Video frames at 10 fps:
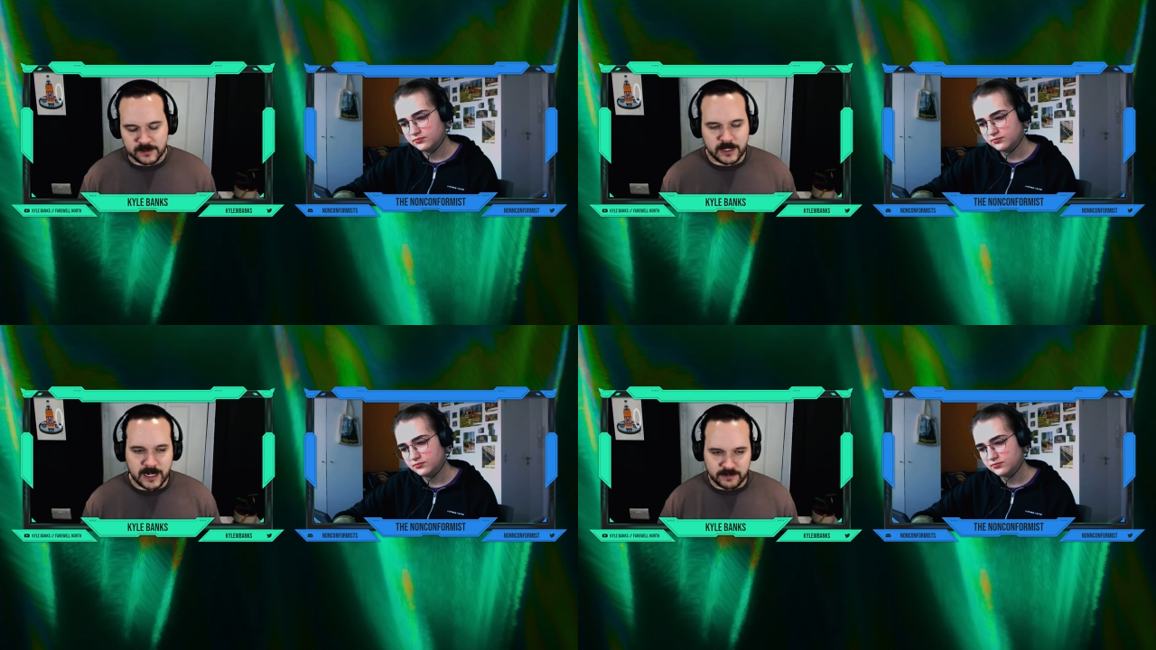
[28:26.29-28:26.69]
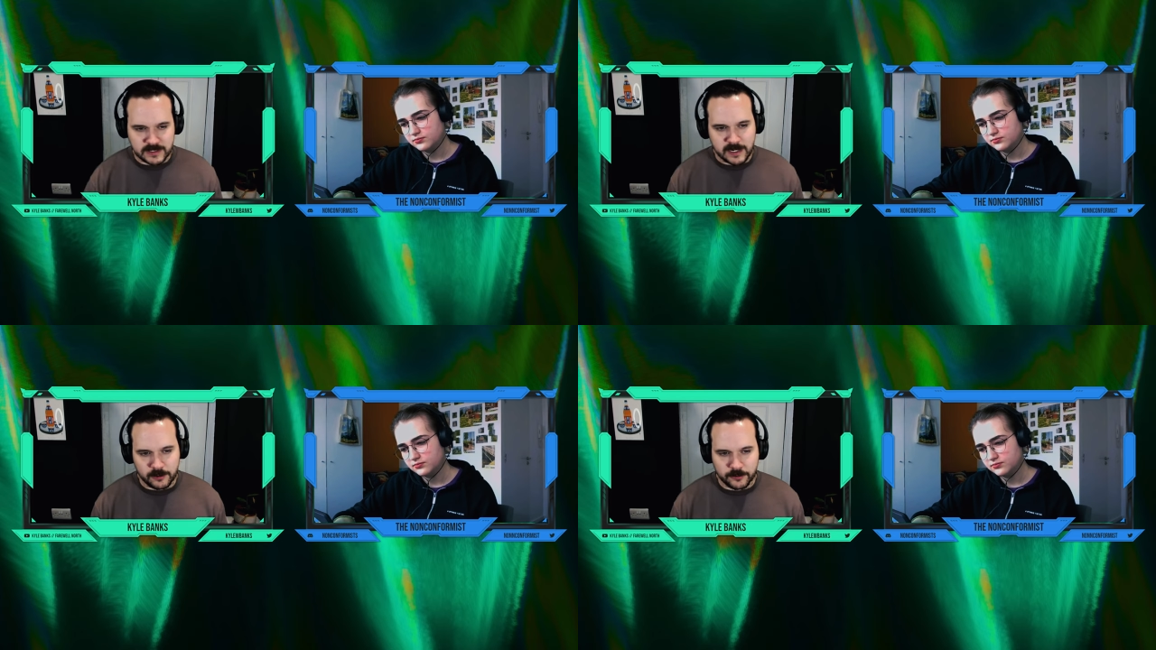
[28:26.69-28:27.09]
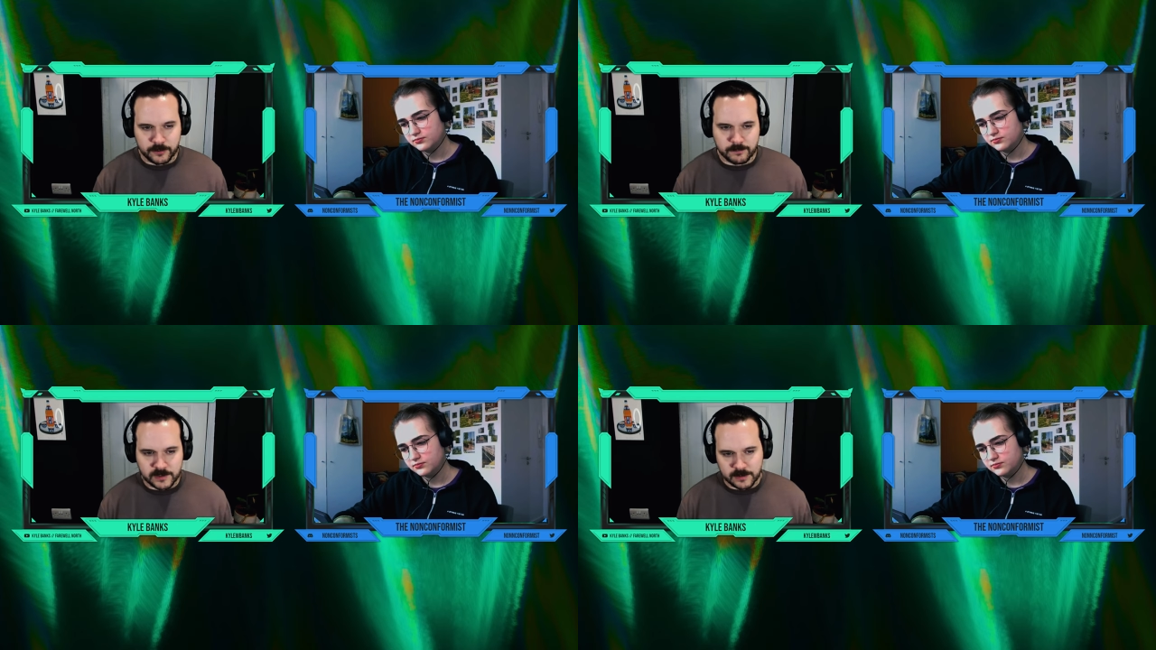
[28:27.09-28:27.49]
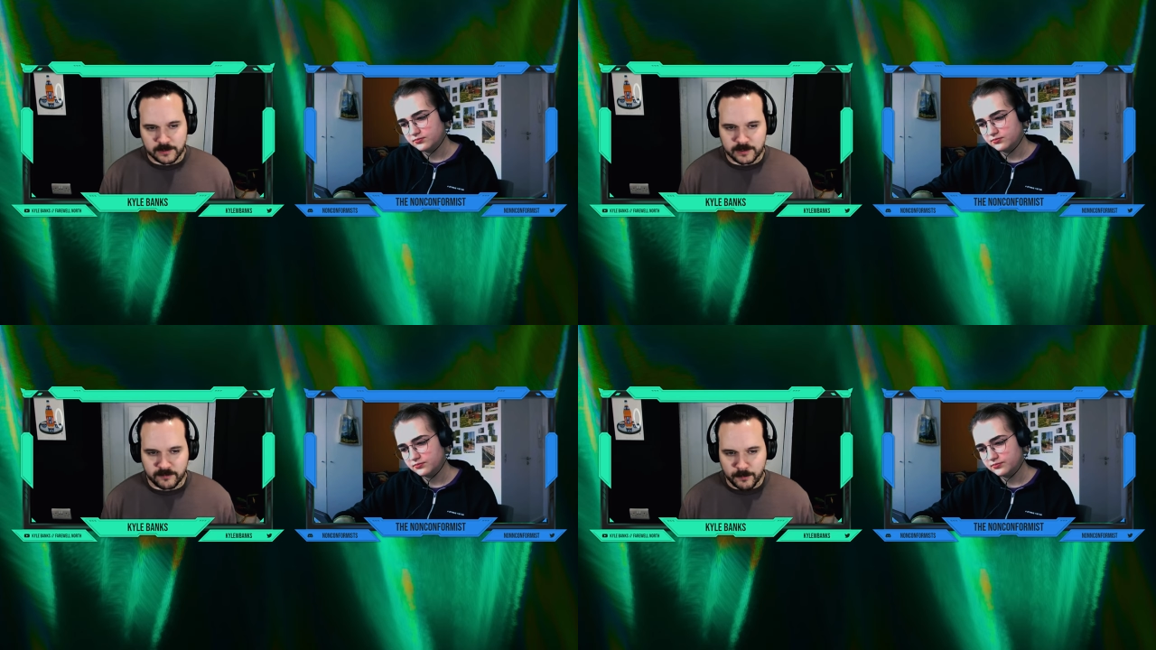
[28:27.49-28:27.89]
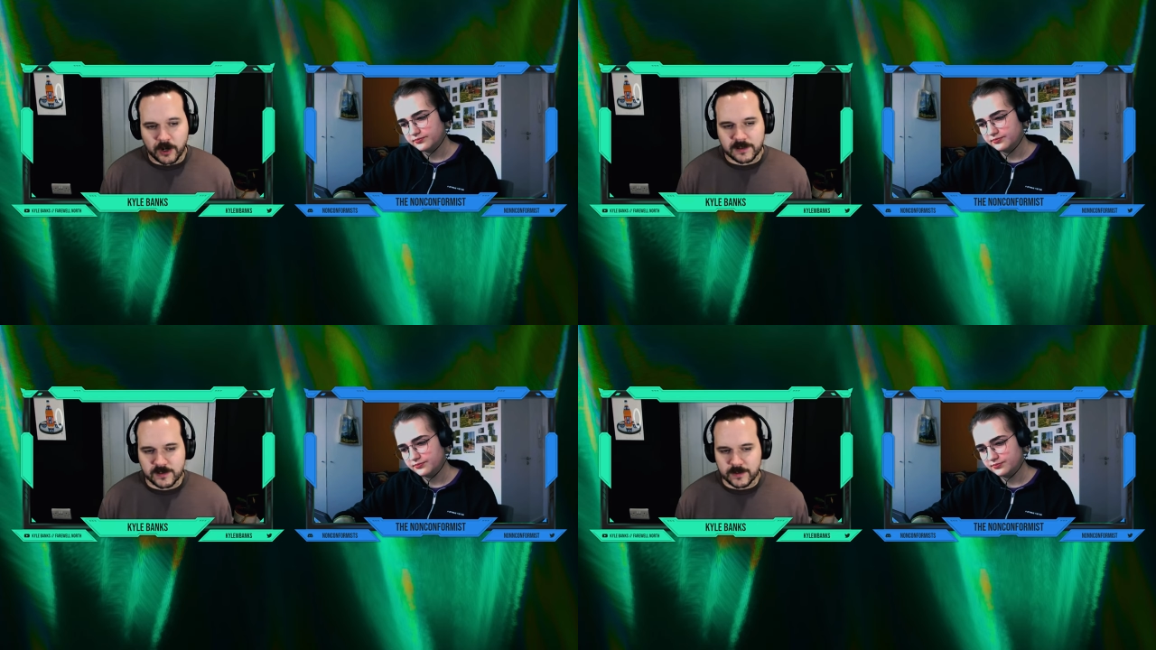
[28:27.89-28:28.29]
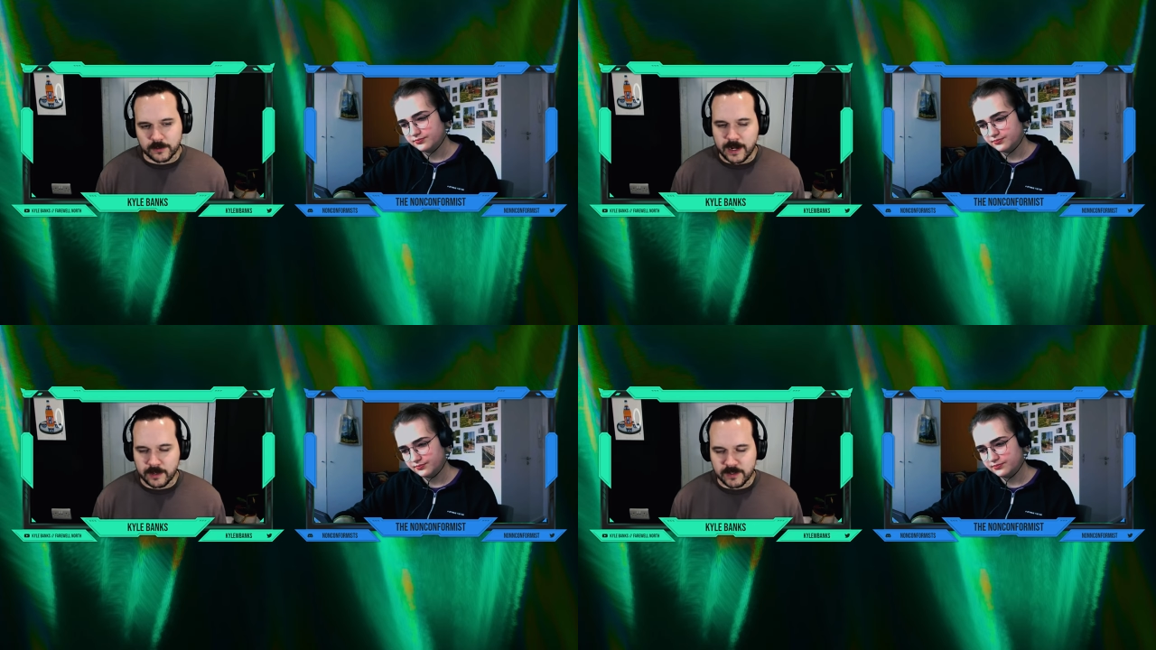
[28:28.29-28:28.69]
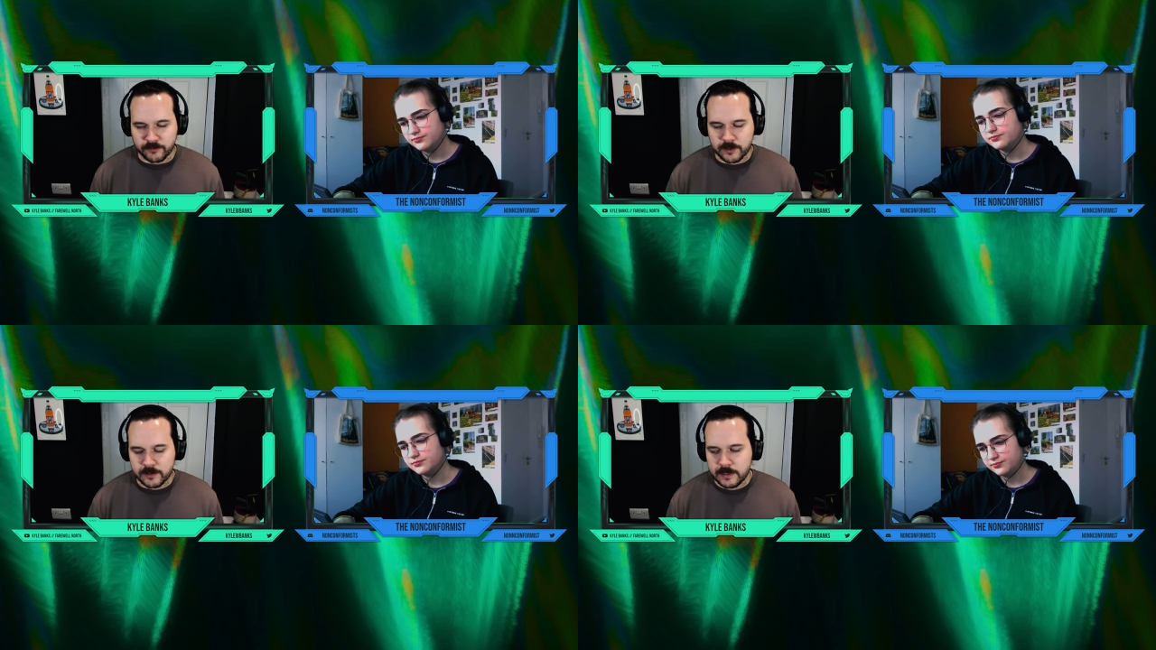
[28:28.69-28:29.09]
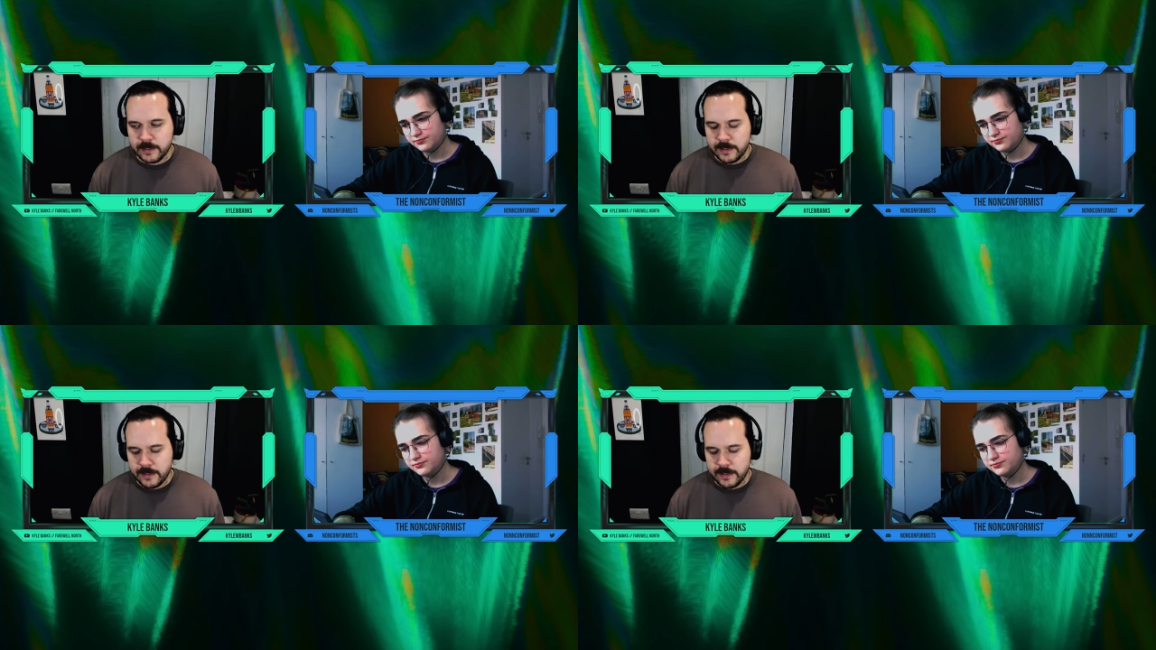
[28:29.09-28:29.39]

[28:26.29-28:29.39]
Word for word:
Speaker 1: you kind of have to tailor them to the different markets, so they're kind of different.